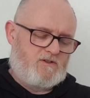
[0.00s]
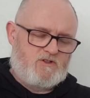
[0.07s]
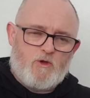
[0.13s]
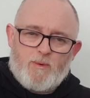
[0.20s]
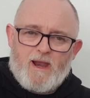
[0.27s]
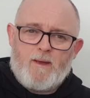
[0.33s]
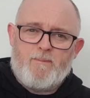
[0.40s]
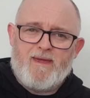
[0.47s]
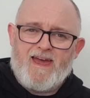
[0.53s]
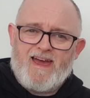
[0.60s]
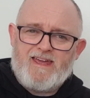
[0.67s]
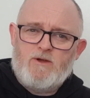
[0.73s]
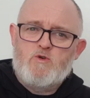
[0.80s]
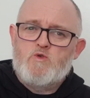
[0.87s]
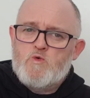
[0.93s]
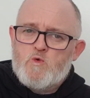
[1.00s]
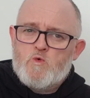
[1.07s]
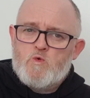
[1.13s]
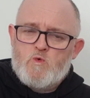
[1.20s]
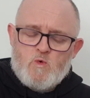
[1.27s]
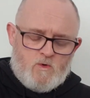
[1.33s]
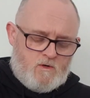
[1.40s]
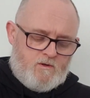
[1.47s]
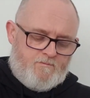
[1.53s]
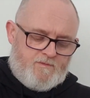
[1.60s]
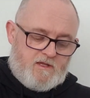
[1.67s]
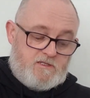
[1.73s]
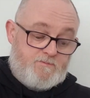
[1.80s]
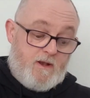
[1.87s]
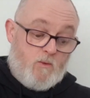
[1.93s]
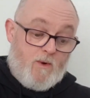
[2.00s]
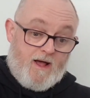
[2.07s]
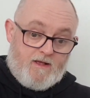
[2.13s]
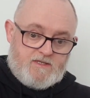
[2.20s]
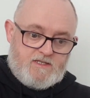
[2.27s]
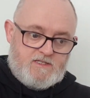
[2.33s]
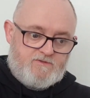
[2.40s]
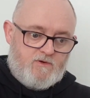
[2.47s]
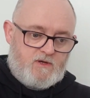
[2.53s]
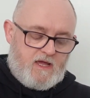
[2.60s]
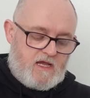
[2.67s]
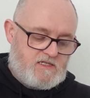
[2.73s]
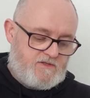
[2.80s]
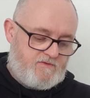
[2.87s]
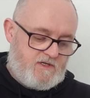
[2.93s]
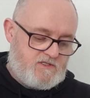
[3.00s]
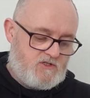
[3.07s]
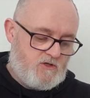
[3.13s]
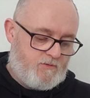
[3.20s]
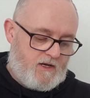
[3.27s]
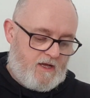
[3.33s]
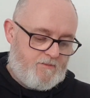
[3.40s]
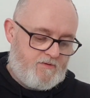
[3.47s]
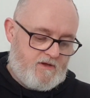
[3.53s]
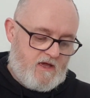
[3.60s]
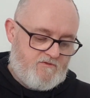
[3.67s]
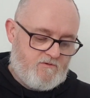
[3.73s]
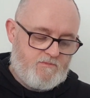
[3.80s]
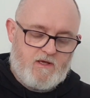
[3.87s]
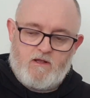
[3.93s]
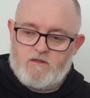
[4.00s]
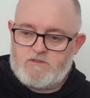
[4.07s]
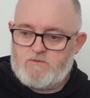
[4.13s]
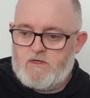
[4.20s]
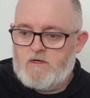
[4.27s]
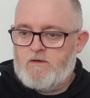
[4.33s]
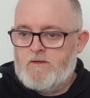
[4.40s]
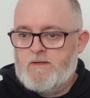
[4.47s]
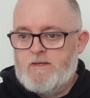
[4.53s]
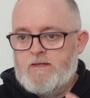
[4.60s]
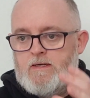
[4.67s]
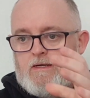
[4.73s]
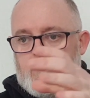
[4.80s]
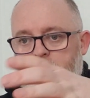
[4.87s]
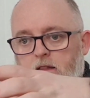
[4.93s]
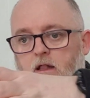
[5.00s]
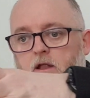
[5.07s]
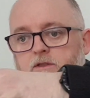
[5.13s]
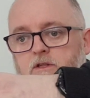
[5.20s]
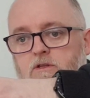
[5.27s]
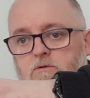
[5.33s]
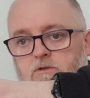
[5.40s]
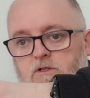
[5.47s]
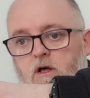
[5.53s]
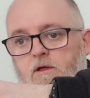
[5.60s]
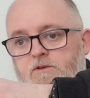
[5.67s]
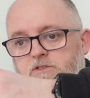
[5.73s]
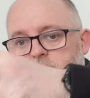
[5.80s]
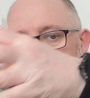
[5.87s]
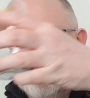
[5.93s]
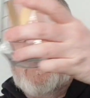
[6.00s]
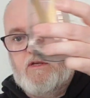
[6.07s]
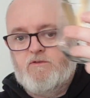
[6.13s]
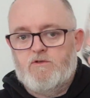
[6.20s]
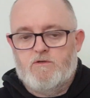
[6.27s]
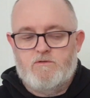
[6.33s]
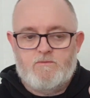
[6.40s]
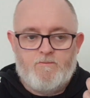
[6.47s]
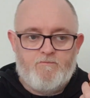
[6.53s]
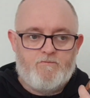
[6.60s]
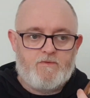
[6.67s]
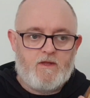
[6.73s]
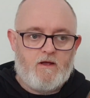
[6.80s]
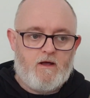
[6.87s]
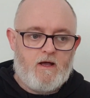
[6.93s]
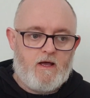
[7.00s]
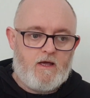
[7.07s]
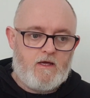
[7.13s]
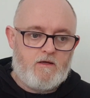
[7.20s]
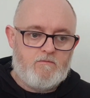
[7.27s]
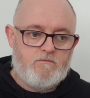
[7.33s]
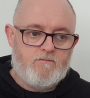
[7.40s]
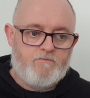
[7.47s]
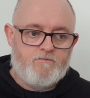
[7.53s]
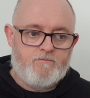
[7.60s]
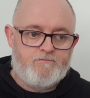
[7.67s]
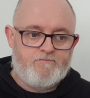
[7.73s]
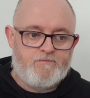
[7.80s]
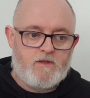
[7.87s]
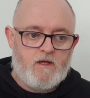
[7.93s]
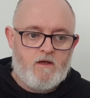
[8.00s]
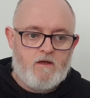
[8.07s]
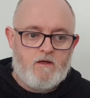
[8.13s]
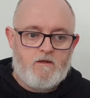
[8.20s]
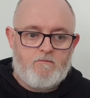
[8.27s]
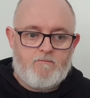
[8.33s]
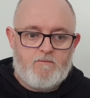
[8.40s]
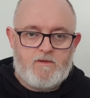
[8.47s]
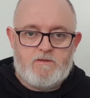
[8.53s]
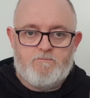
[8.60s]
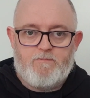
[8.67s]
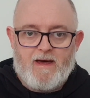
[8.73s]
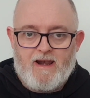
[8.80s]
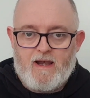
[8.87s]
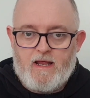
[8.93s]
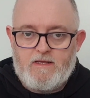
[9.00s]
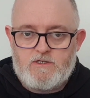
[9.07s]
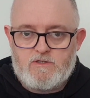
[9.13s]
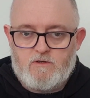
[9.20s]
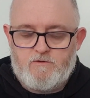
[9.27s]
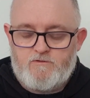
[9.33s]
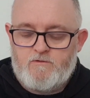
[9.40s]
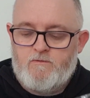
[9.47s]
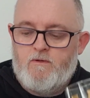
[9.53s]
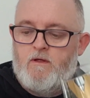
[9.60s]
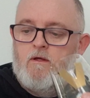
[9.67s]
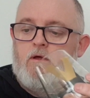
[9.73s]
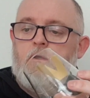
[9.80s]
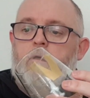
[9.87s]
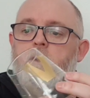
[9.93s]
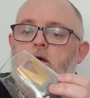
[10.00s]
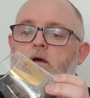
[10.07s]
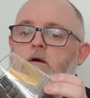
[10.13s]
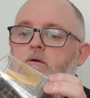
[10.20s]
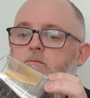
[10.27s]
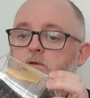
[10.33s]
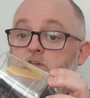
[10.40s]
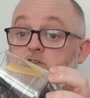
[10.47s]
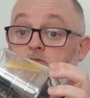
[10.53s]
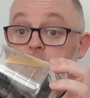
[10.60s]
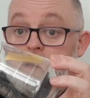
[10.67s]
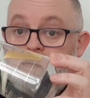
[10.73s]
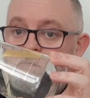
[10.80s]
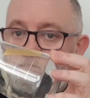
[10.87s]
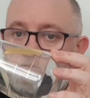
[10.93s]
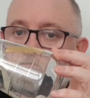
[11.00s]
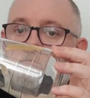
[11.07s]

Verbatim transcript: Double IPA. It's been a while since we're of this double IPA, for being honest with you. A lot of, the, lot of stuff that they've done, um, Age stuff, which is great.